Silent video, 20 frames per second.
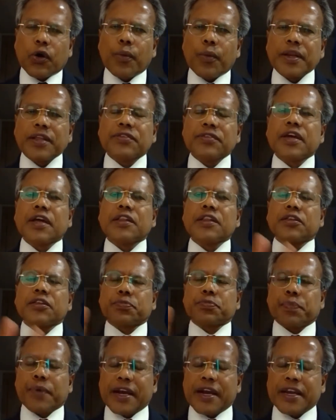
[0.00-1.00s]
communism
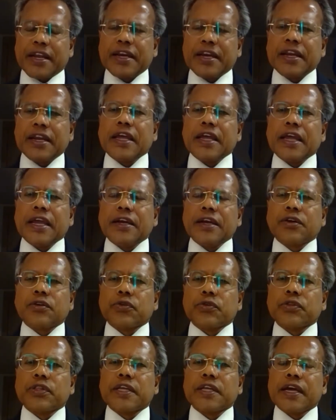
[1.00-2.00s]
spreading
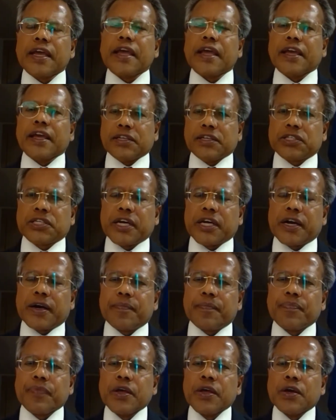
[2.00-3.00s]
into the Asia.